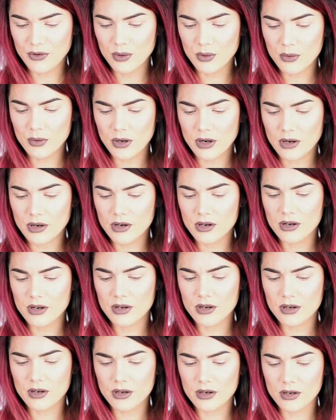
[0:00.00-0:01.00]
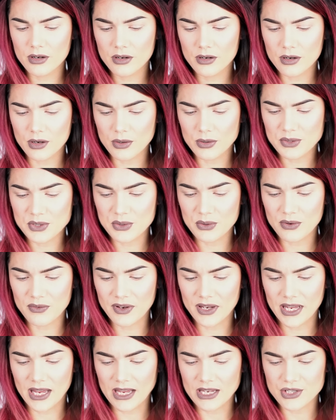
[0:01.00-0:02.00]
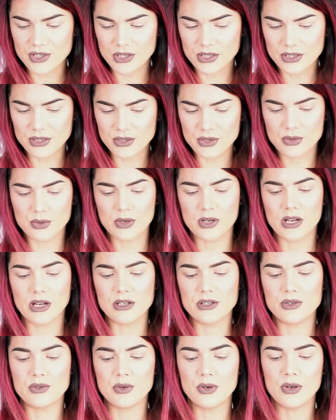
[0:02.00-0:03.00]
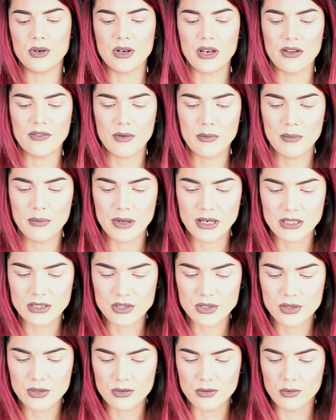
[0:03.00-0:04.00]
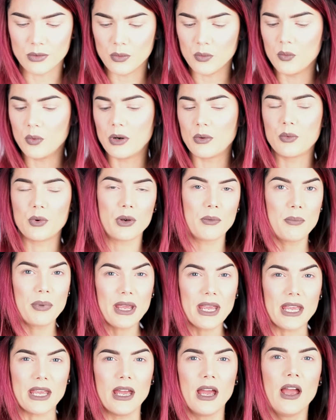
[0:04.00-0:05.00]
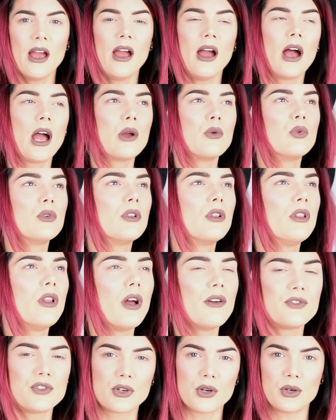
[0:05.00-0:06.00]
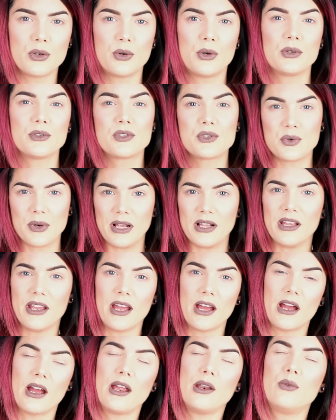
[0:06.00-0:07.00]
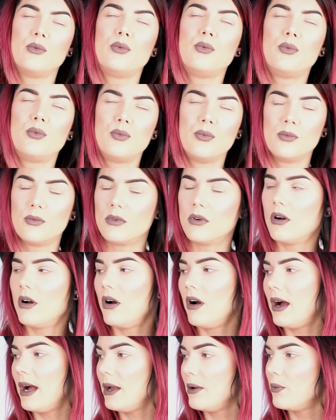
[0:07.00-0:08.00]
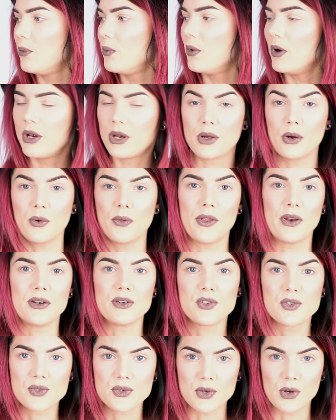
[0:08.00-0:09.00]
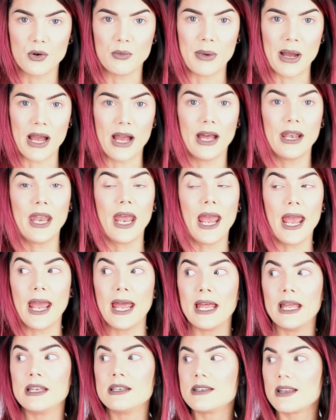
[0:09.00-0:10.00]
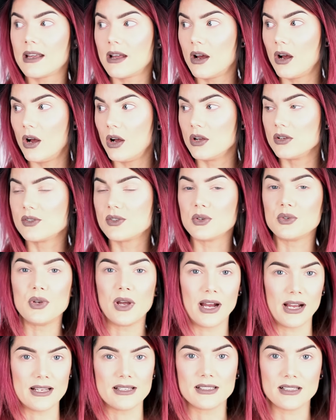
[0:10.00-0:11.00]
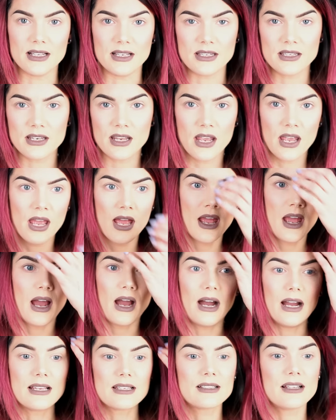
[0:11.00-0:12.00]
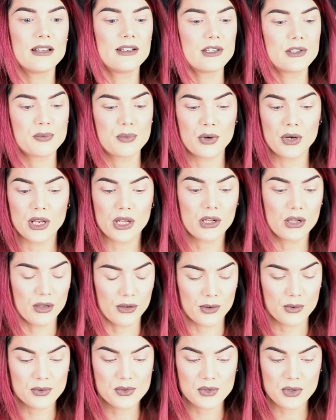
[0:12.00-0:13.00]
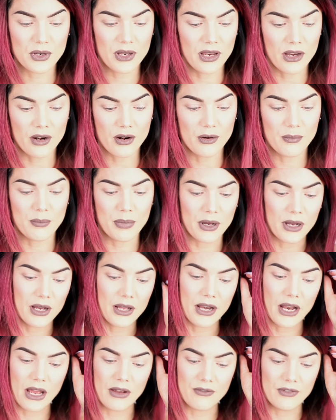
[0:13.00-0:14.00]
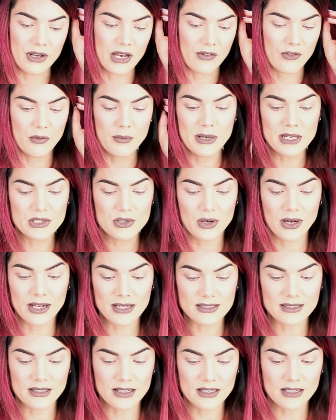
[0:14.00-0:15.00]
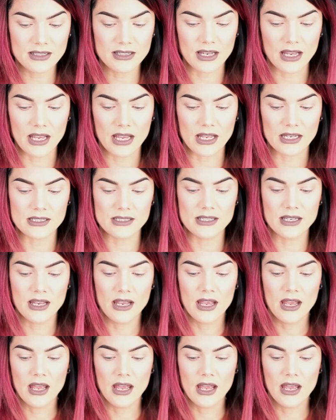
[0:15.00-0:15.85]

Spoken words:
you were go to a vacation to a country you've never been to, where would it be? I would love to go to Australia. I want to go there so bad, and also to Iceland. Iceland is pretty close to here, but I've never been to Iceland, and